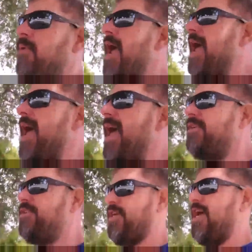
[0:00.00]

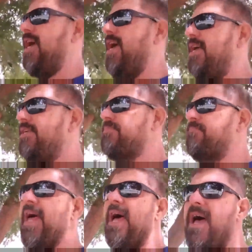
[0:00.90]
precious
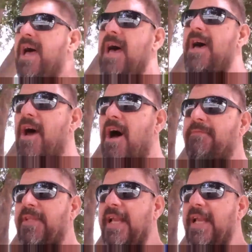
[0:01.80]
blood of the